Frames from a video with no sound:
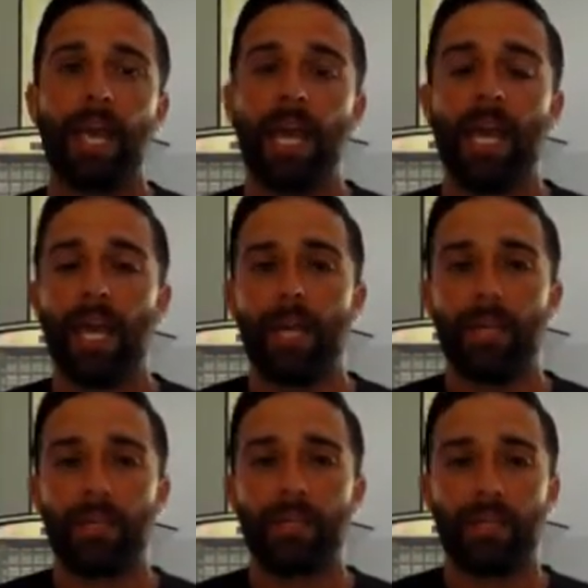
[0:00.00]

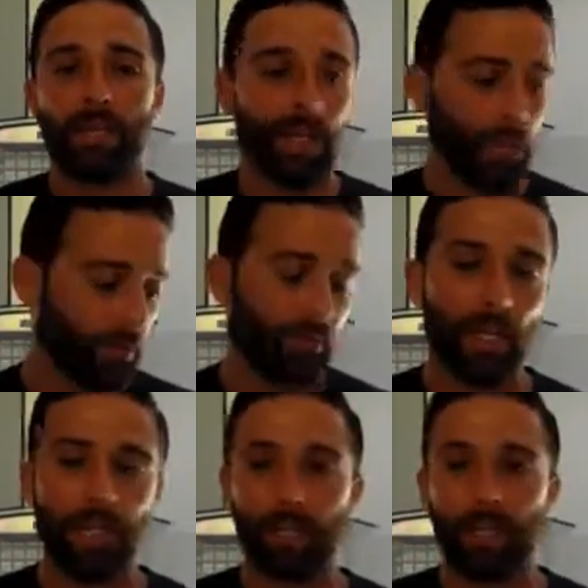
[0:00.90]
And that's what
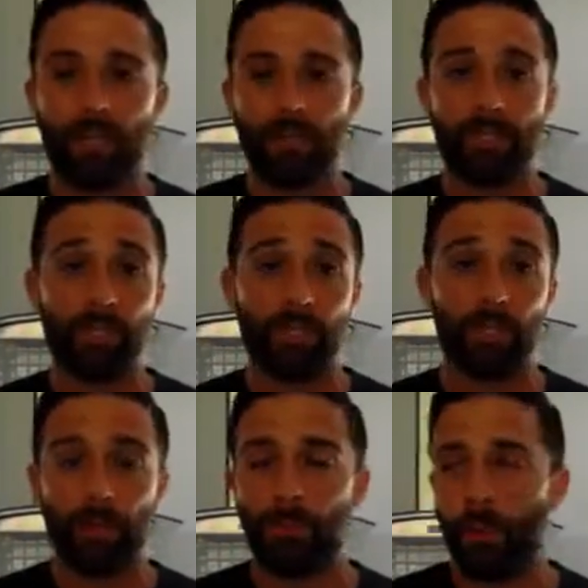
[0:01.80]
Fernando's talking about. So that's a
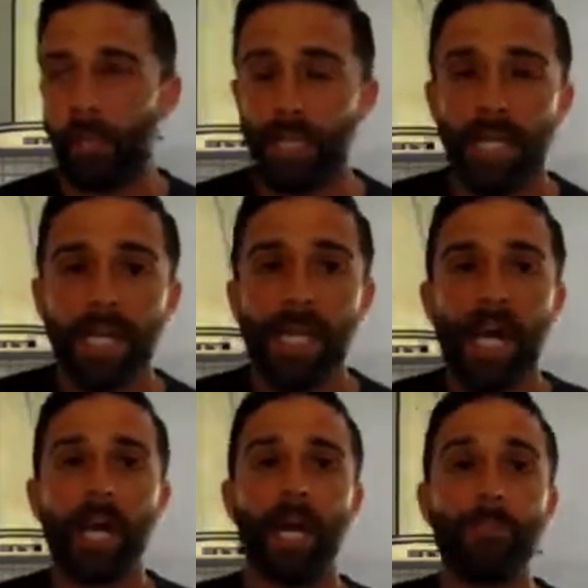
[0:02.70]
great point.
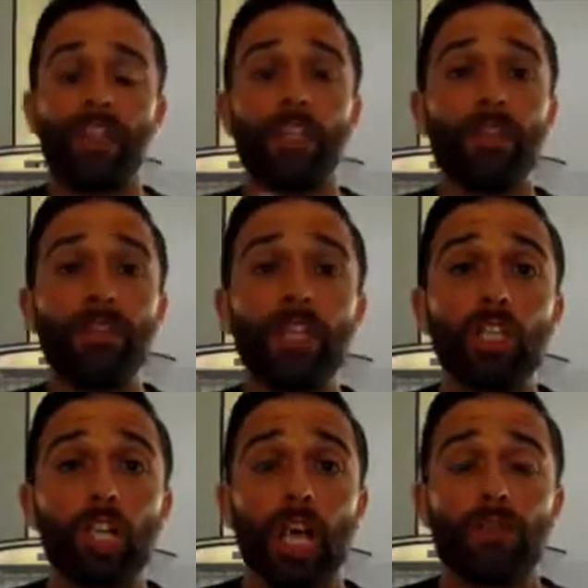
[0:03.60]
Another thing to
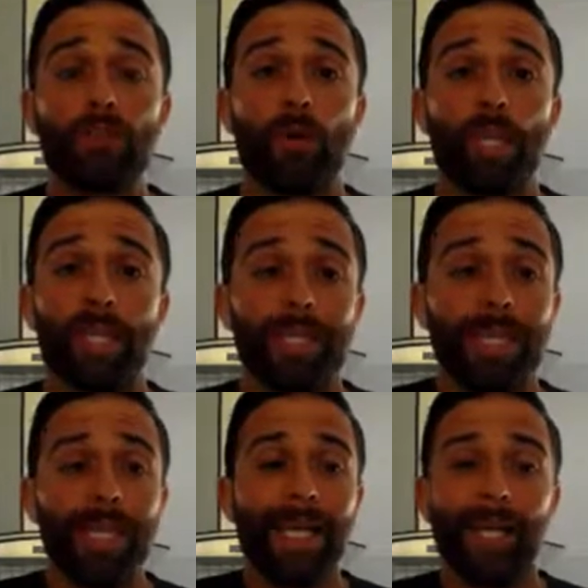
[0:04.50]
look out for
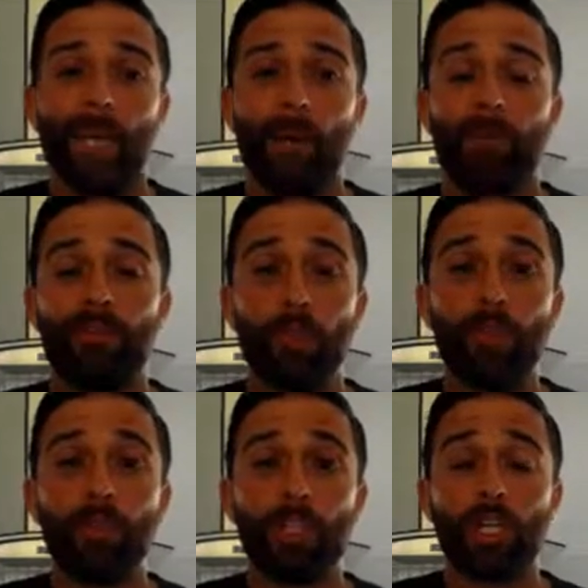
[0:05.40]
is before
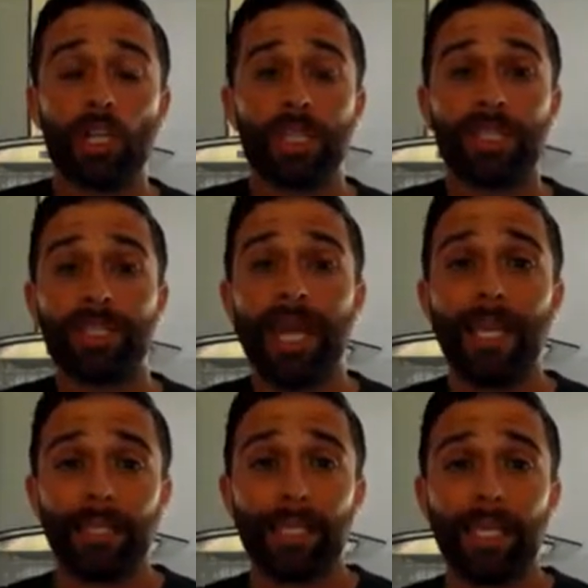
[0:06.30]
you start
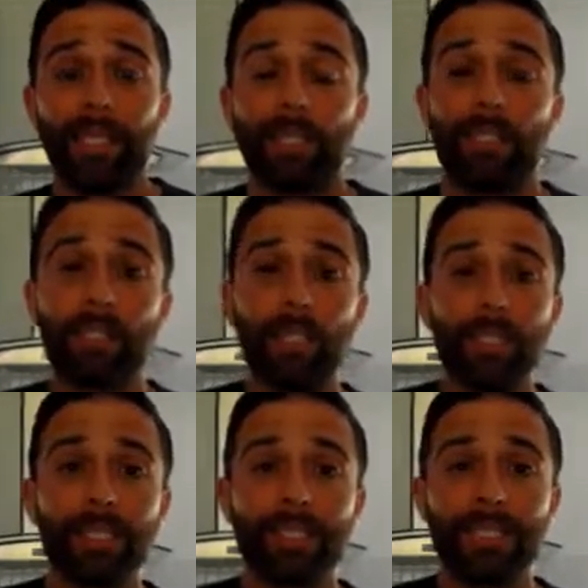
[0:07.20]
scaling,
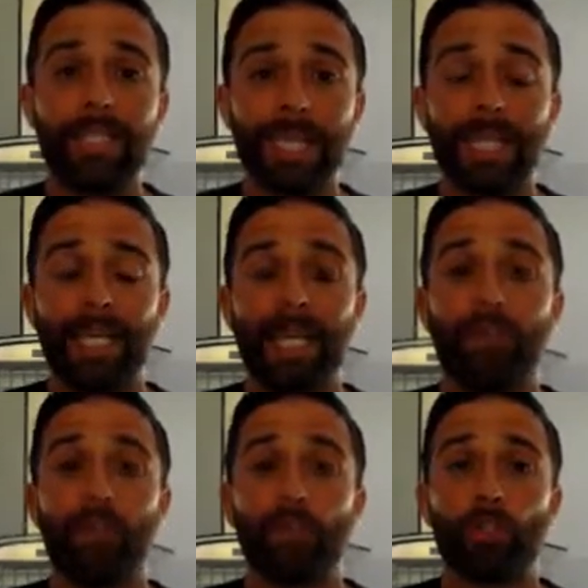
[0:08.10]
look to see
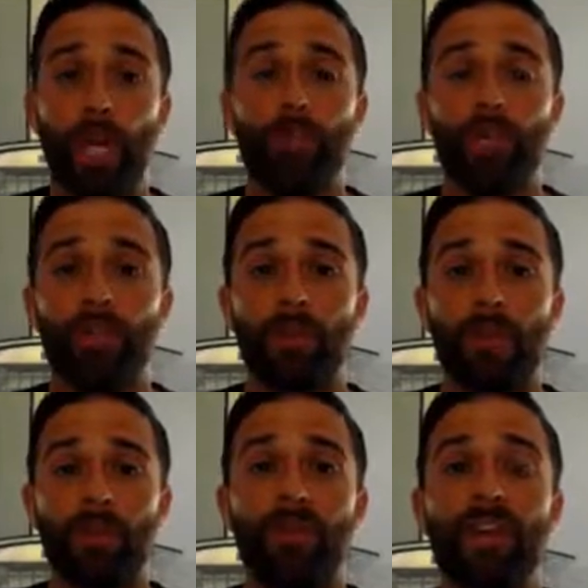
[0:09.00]
if you had
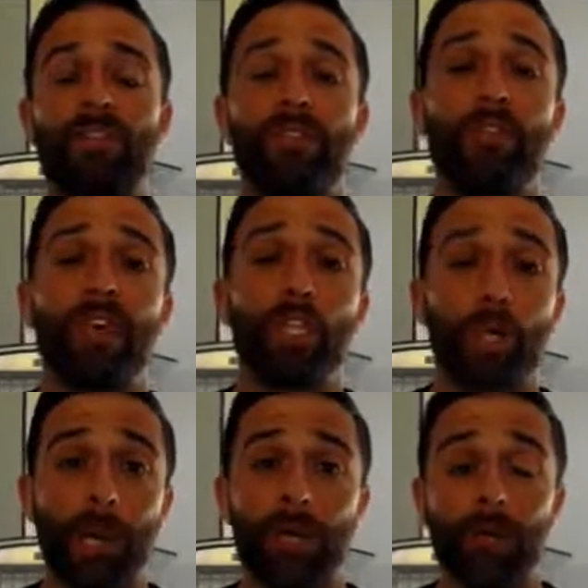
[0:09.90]
a
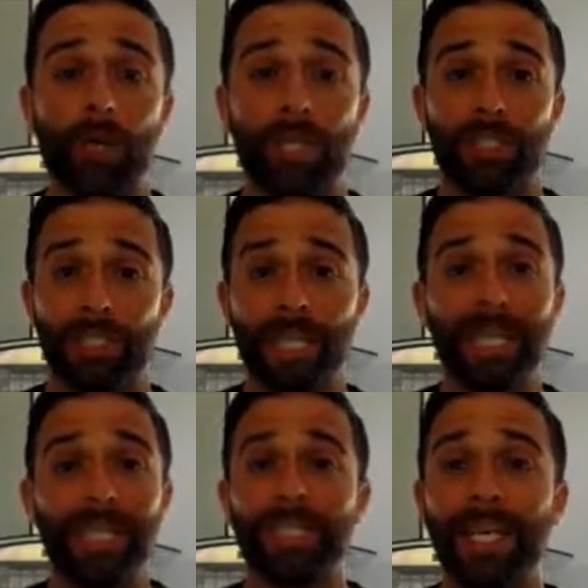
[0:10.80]
drop in impressions.
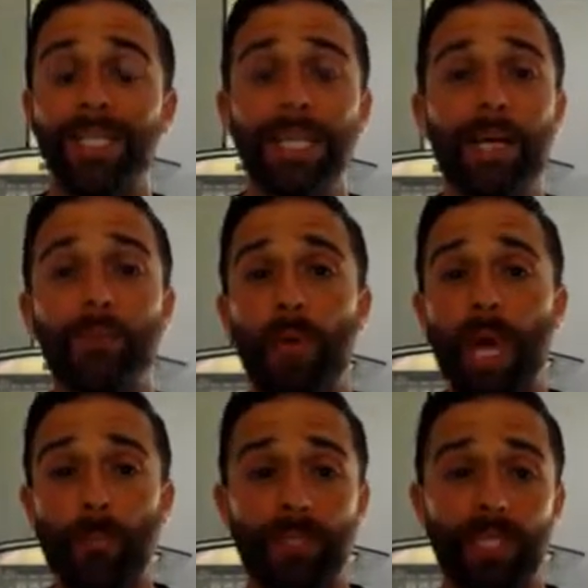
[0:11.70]
A lot of times what
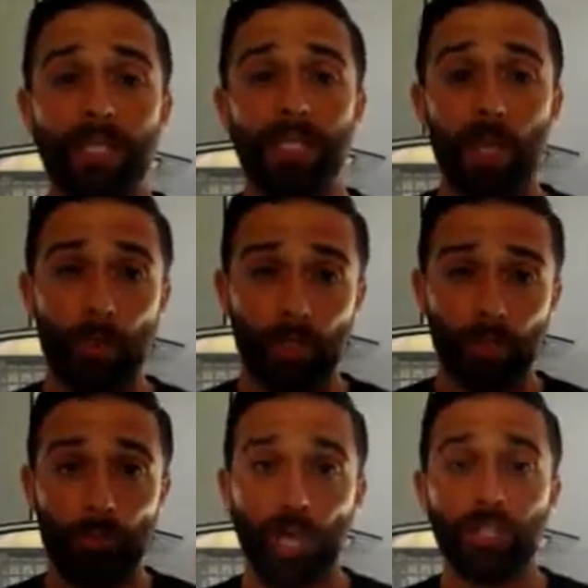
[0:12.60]
happens is when your
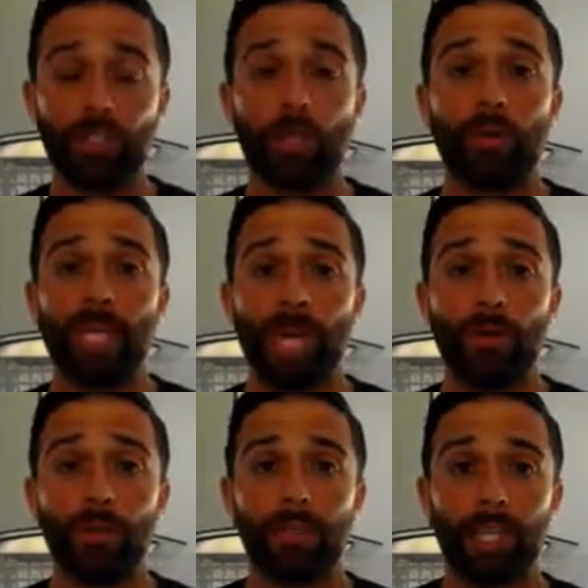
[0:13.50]
impressions go
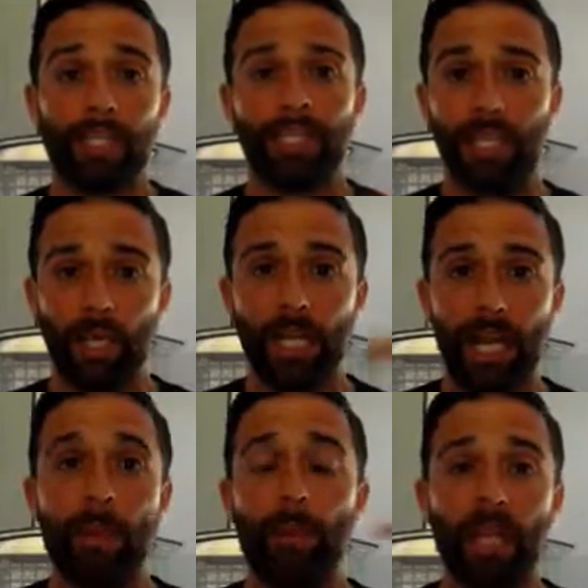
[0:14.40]
down, like let's say you had a
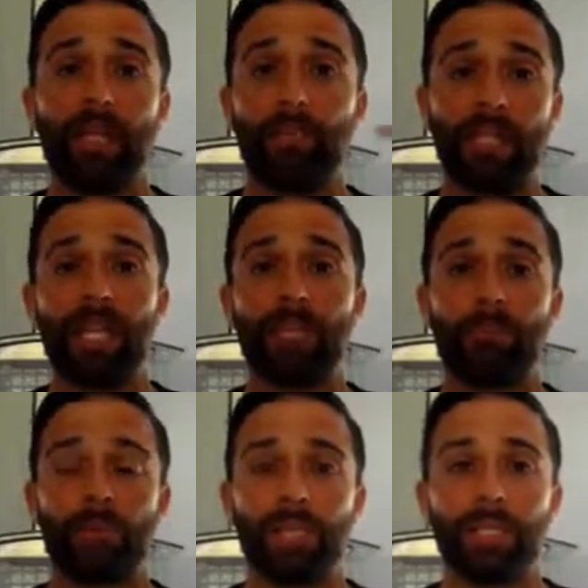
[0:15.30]
campaign that was getting
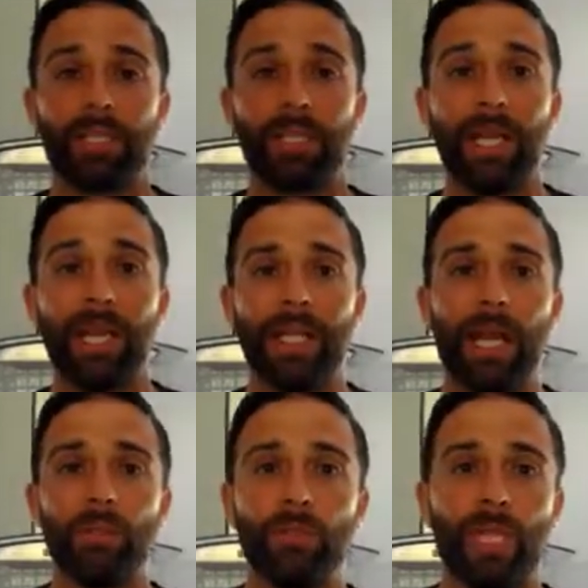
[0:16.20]
impressions and
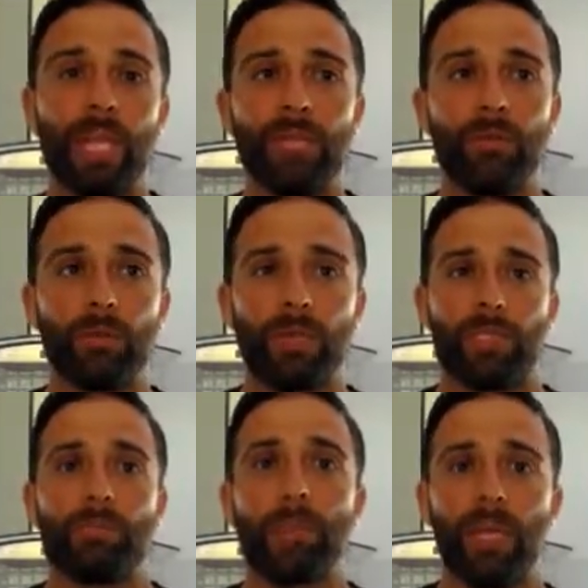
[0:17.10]
now you can't even really
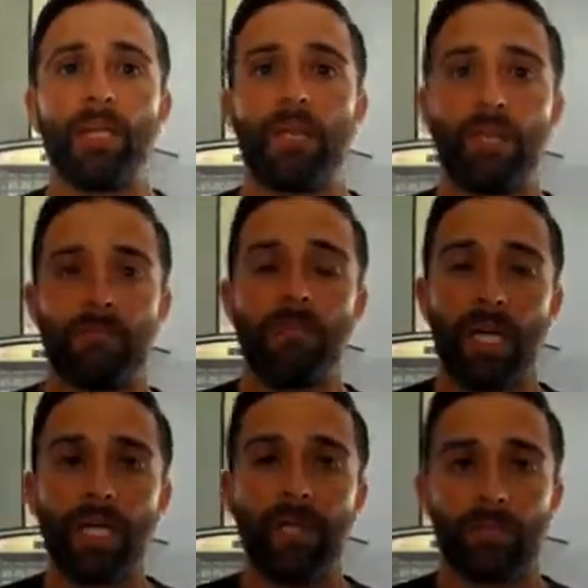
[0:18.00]
spend enough
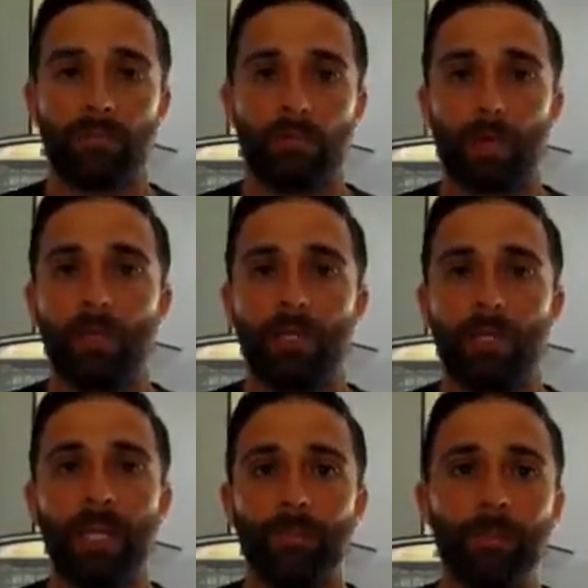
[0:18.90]
money because
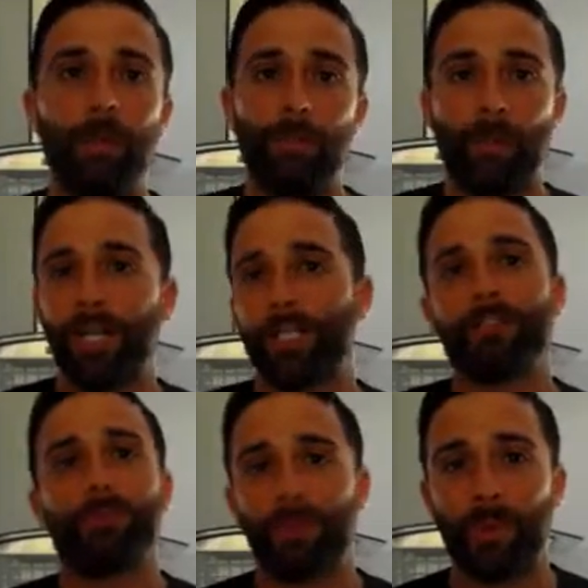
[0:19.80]
there's no impressions
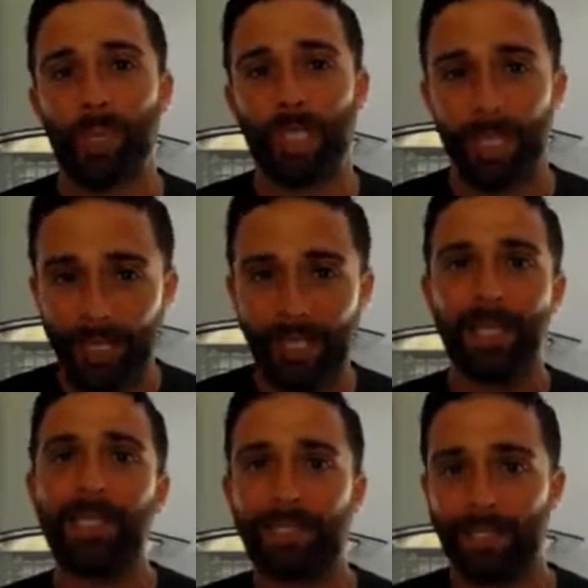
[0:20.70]
for people to click
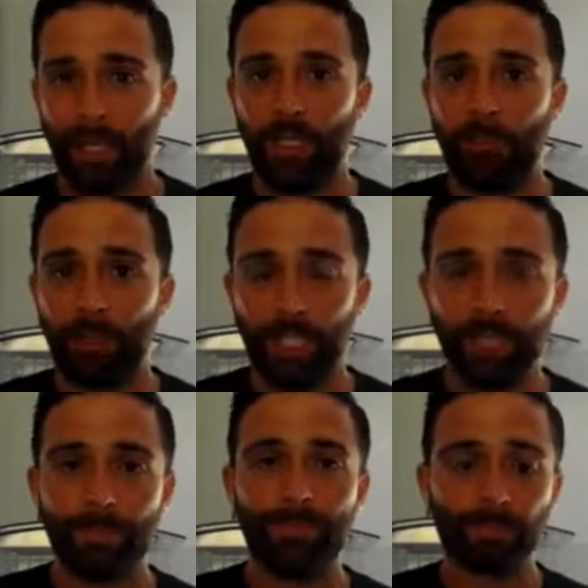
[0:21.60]
to spend your
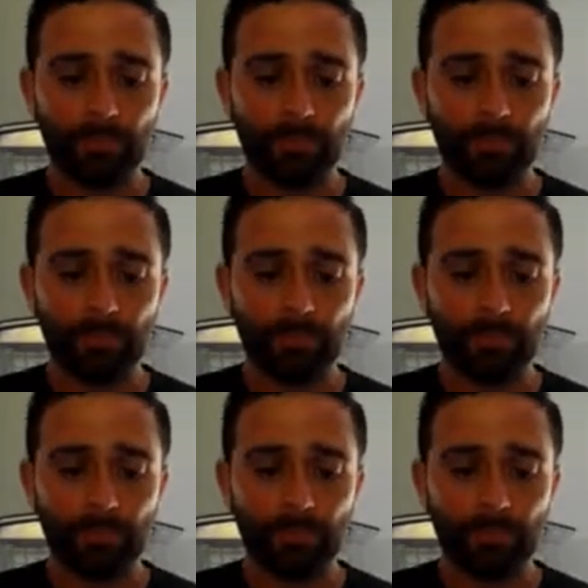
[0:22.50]
budget.